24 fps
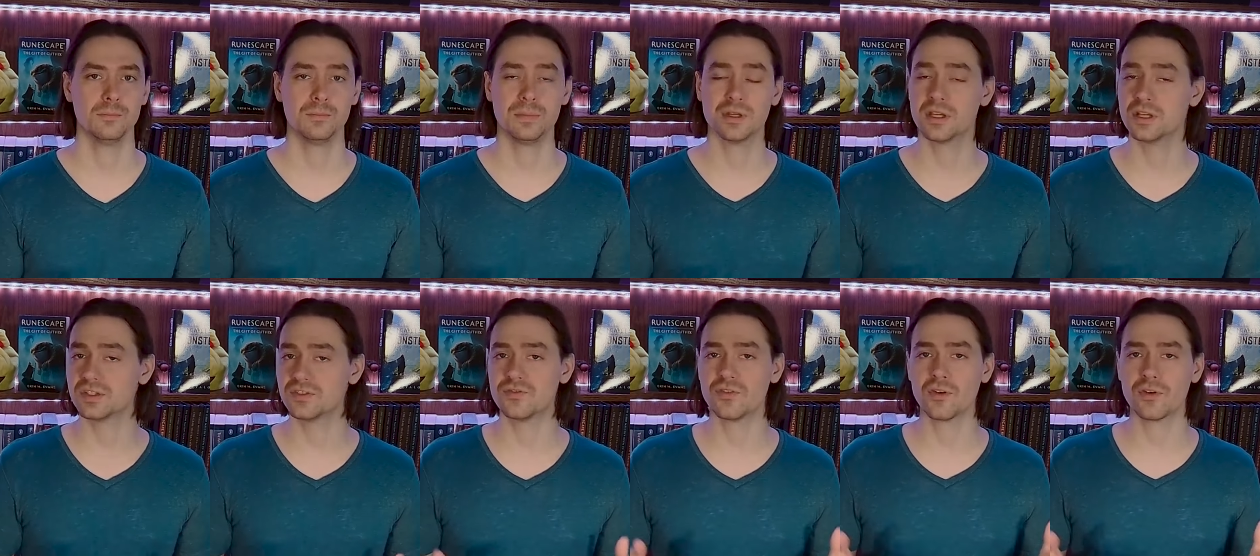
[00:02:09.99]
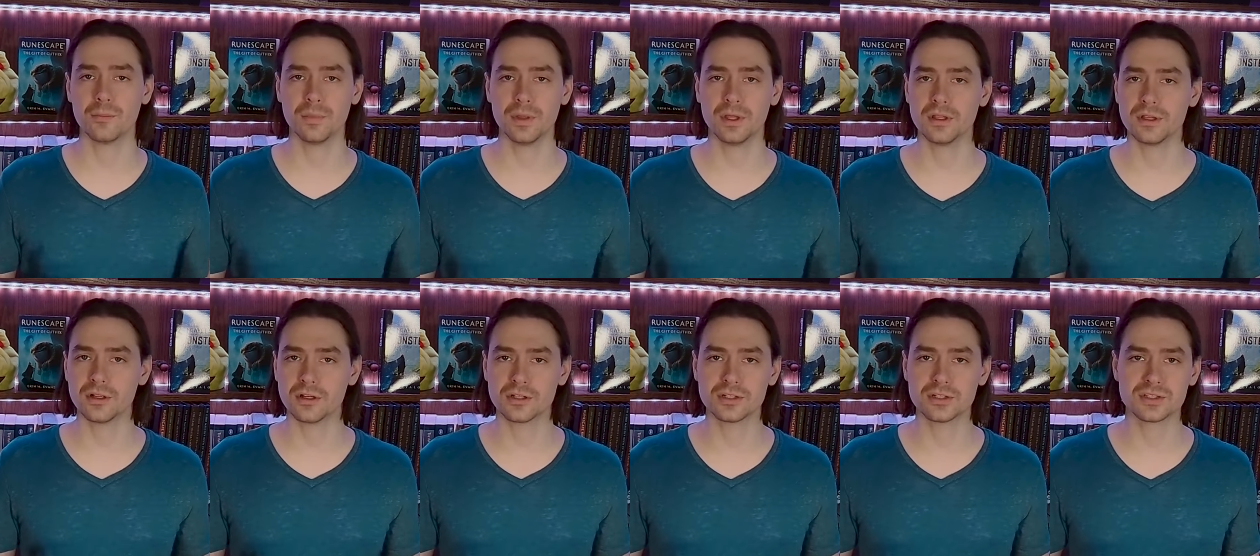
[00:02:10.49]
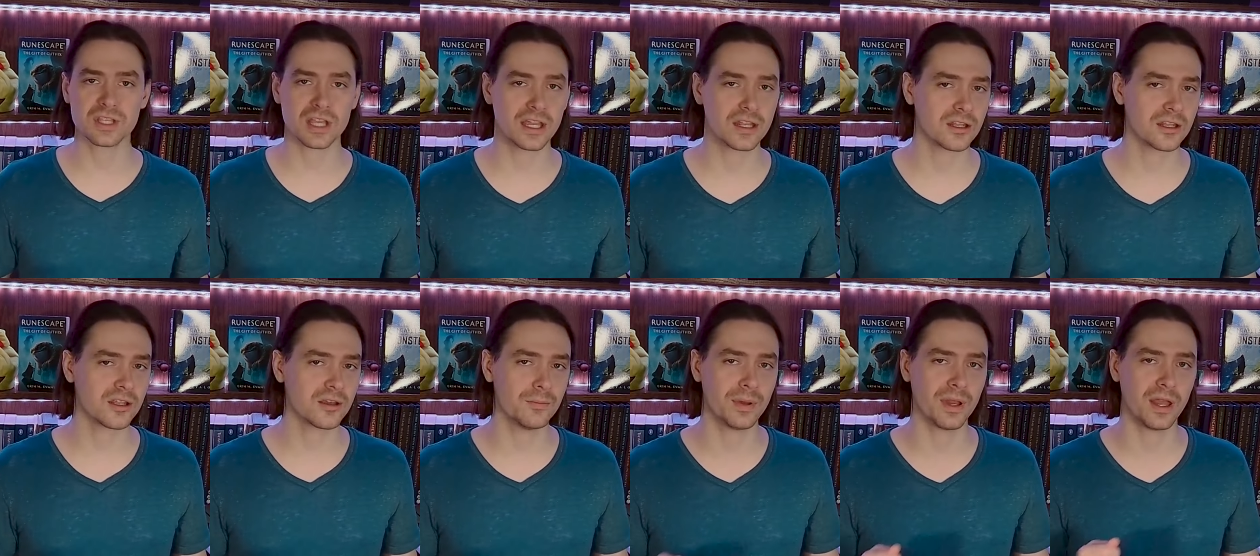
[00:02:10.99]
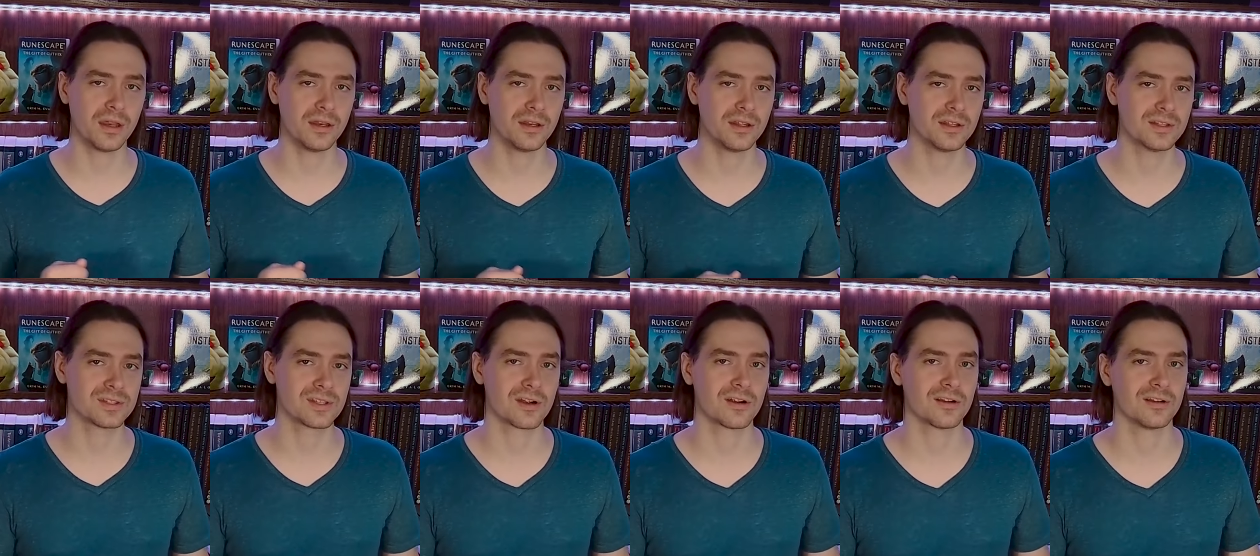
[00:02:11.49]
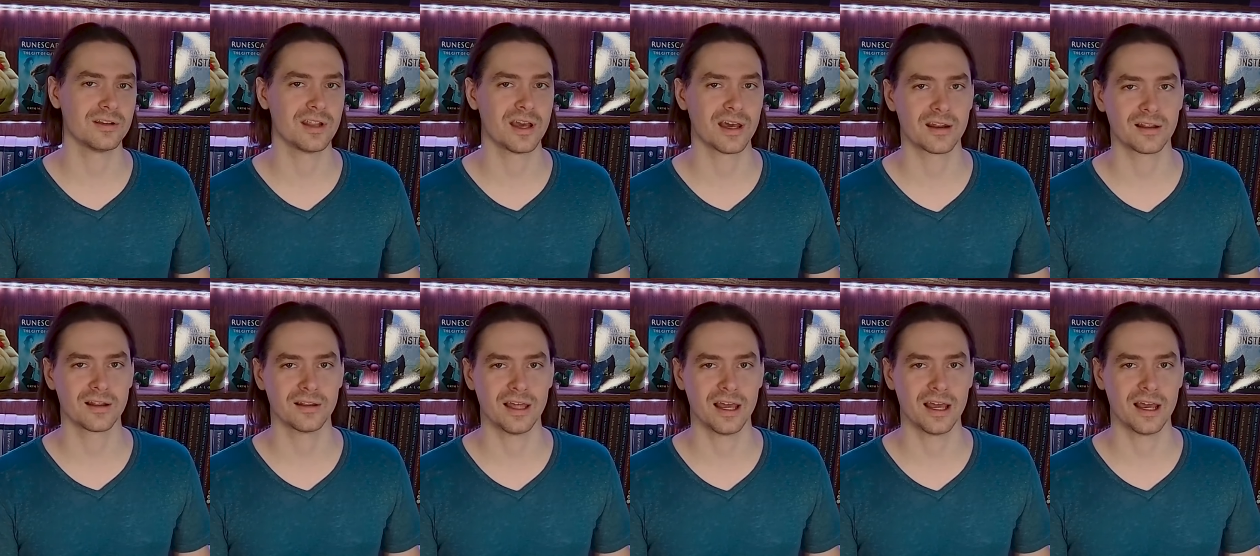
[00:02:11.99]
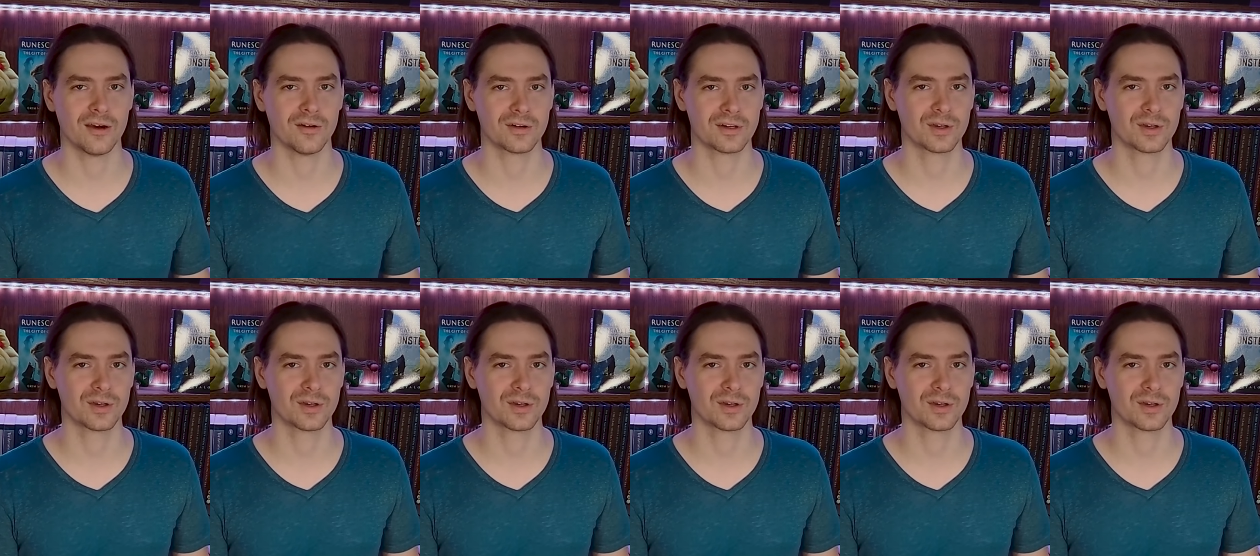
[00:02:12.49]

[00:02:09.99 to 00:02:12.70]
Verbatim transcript: because familiars and companions are not allowed.